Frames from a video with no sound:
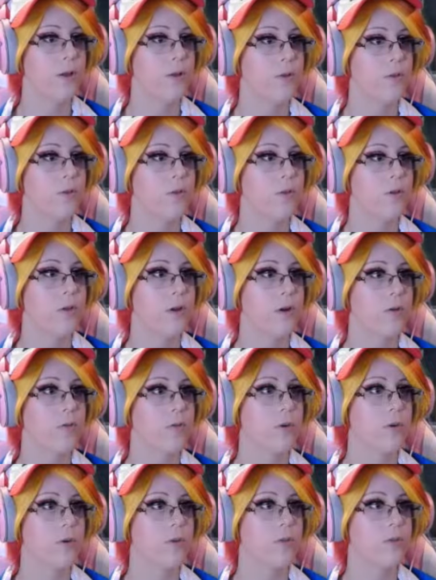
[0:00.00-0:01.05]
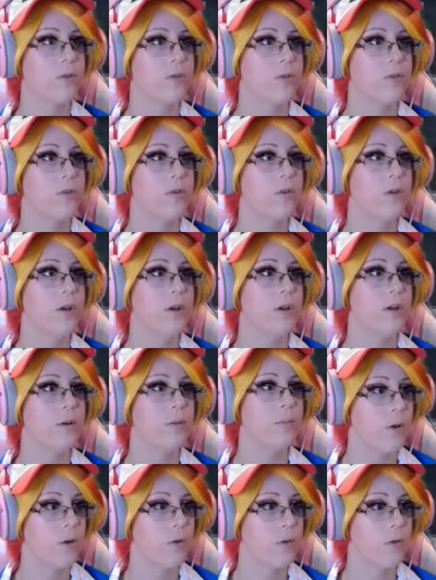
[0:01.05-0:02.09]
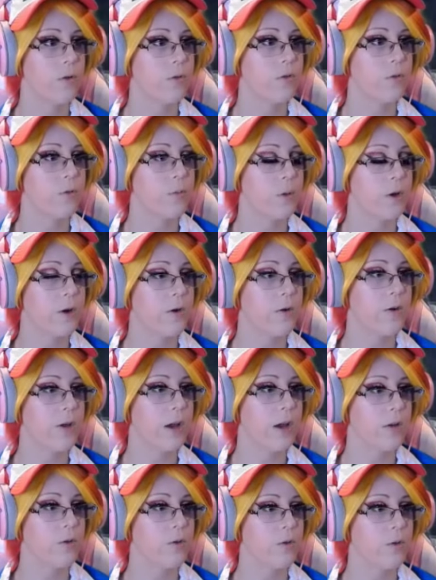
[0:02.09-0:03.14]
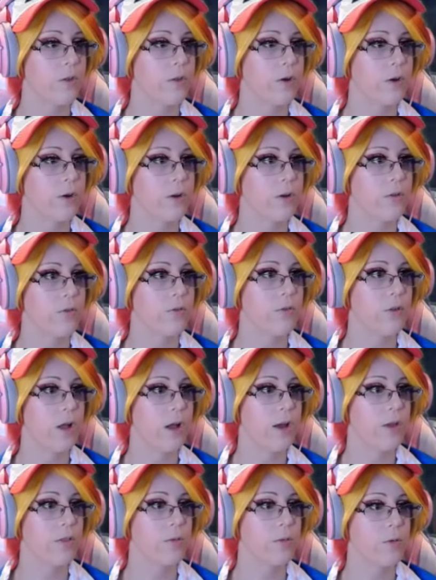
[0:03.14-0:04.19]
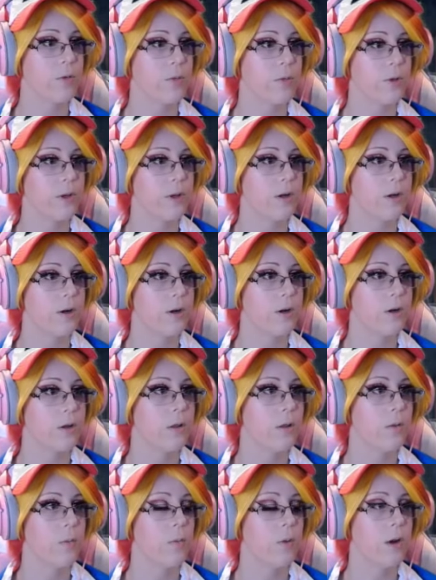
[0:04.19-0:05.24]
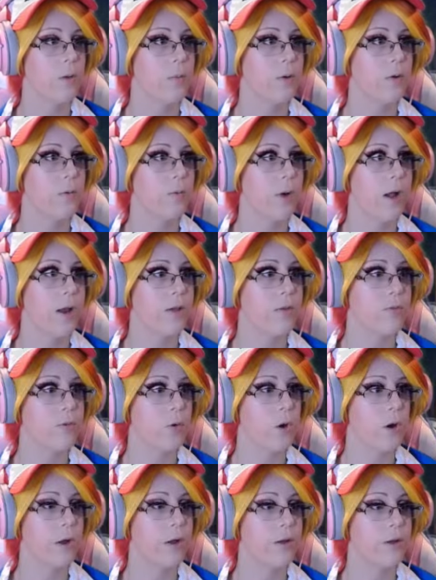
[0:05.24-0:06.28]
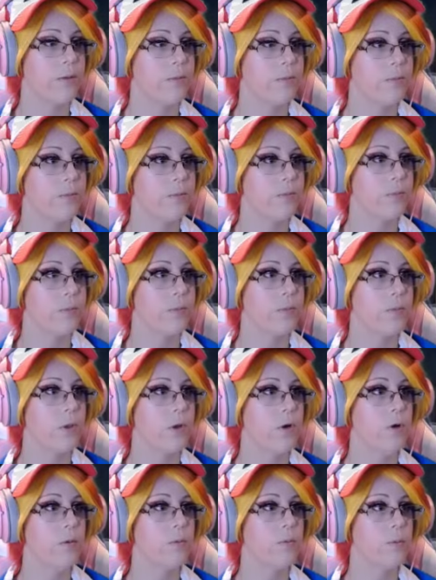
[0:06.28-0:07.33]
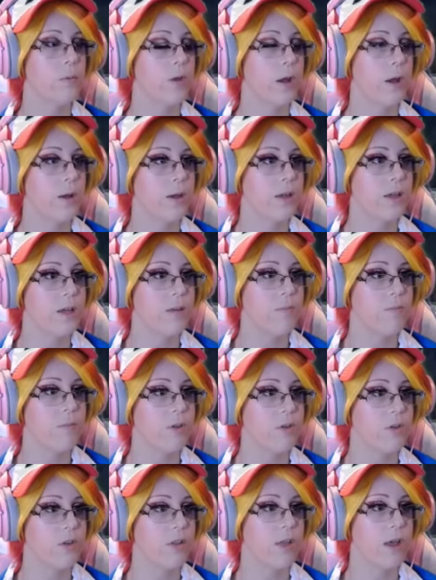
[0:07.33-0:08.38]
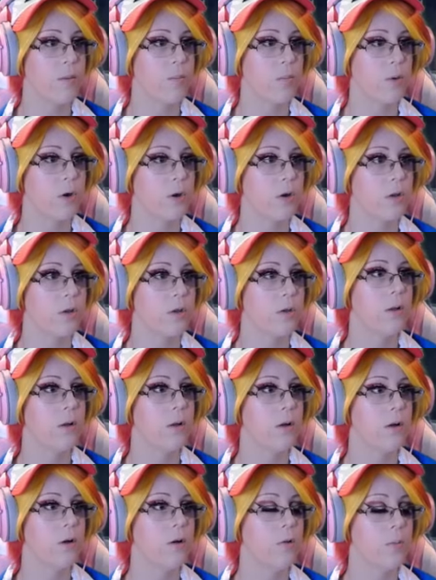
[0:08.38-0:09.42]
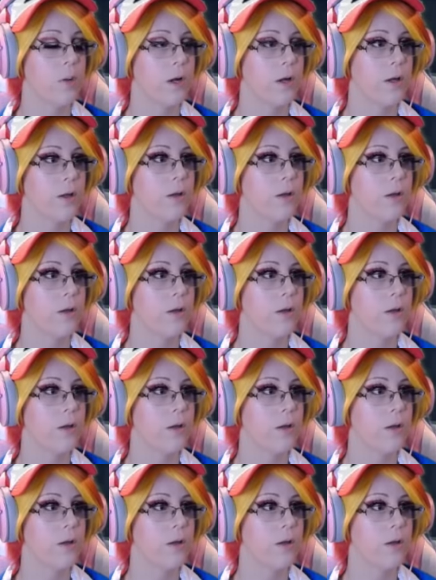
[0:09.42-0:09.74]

else is there for us to see? there's some Aerodactyl that are going to fly through here. Want to be ready for it. Oh, I keep missing that bird. Oh my.